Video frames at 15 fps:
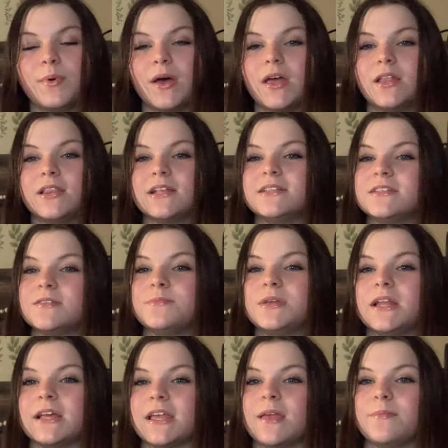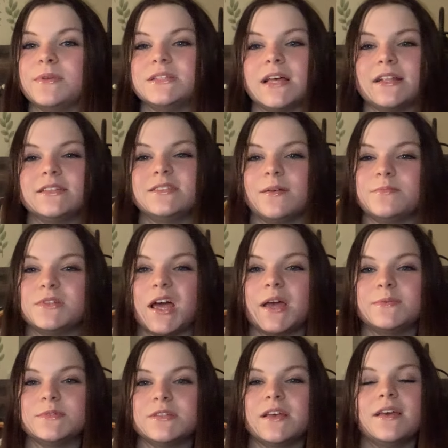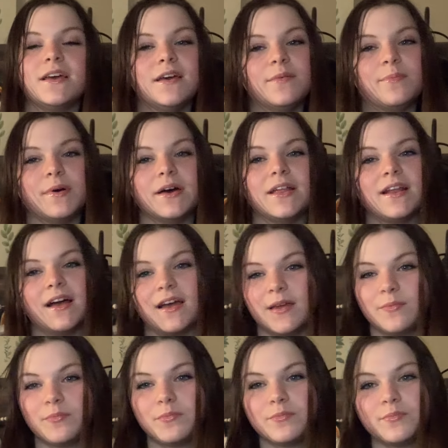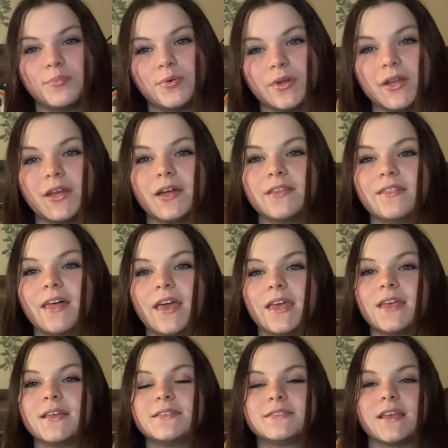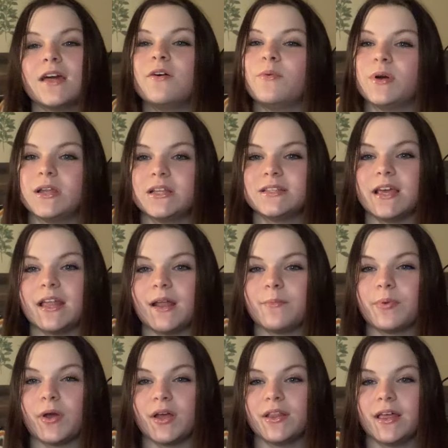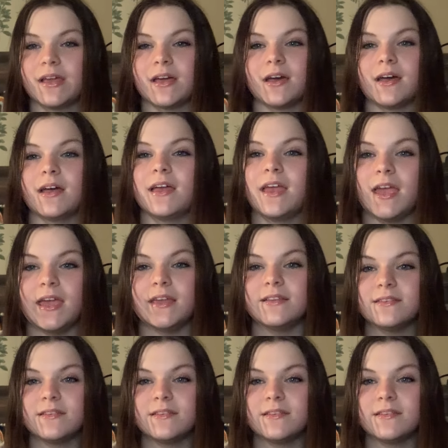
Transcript: but that doesn't mean I can't be sad sometimes, but I'm pretty good. Like, scale 1 to 10, I'm probably like a 8.